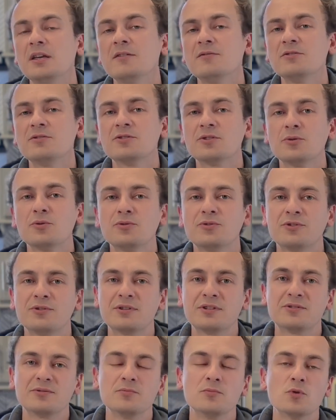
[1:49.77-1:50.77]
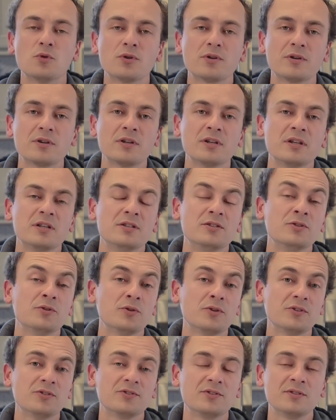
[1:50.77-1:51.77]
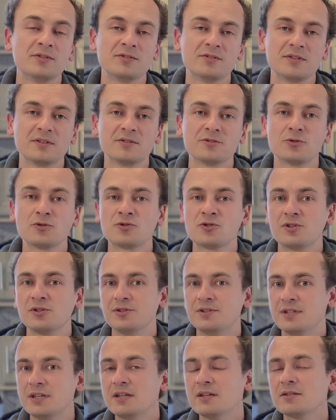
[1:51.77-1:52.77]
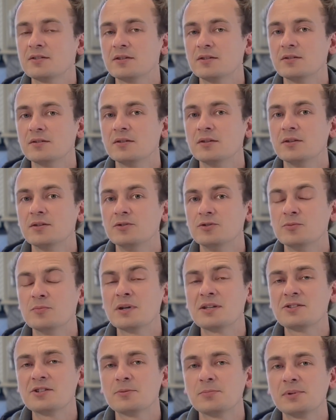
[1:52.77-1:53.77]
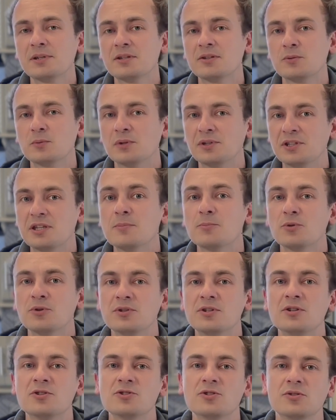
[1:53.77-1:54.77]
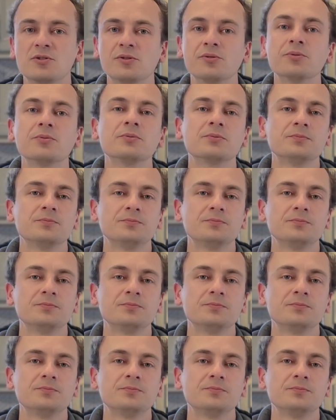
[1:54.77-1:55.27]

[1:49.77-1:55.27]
Even though there is more noise in the social dieta, your master plan will keep on teaching you.